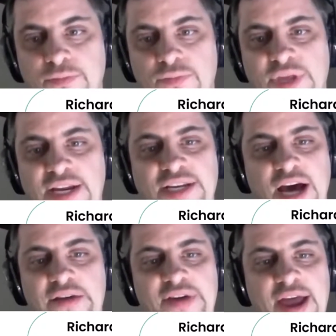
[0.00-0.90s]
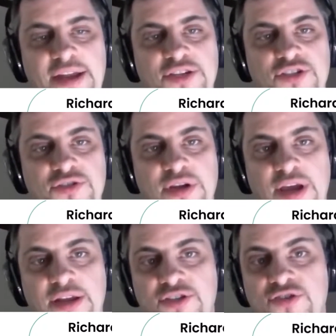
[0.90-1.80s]
they dive head
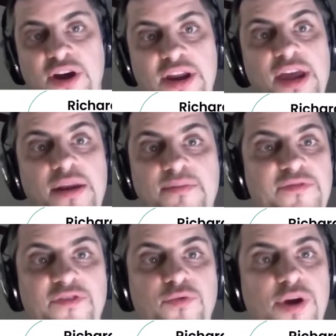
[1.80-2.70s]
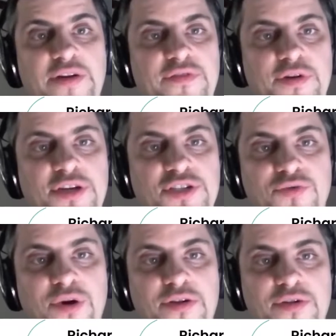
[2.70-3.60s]
straight in for whatever reason,
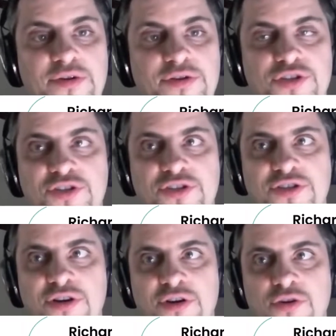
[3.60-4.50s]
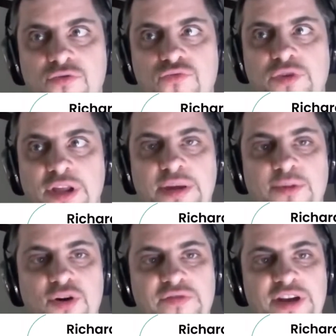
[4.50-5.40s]
whether they're just really
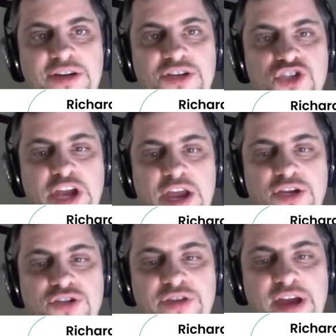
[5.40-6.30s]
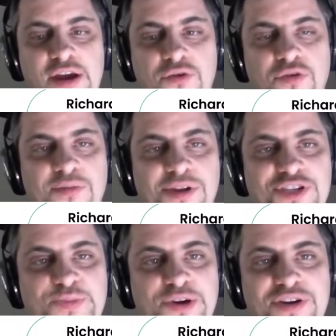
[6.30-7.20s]
motivated to change or they had a horrible
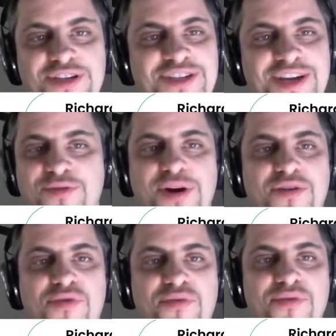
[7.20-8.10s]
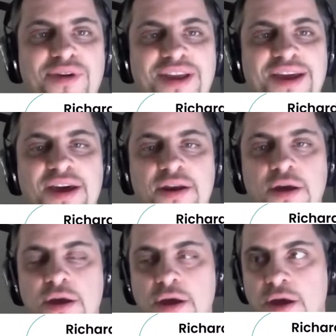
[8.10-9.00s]
experience and they don't want to go through it again.
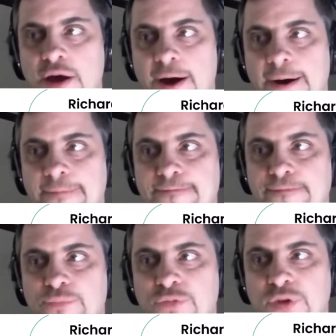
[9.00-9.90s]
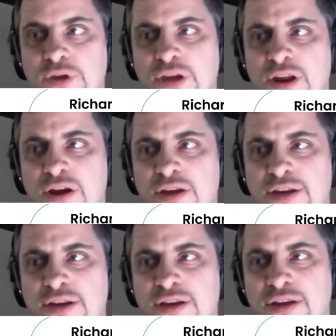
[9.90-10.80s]
Um,
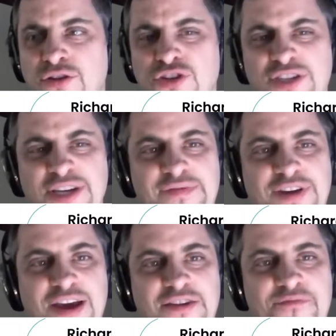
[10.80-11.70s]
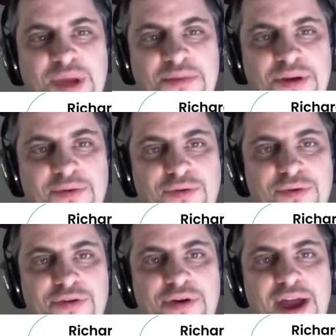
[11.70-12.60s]
you just have to kind of meet people where
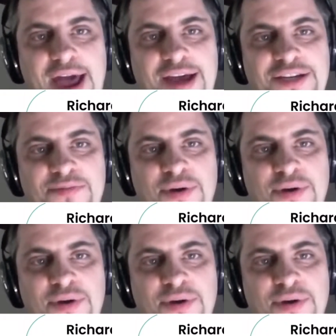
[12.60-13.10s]
they're at, but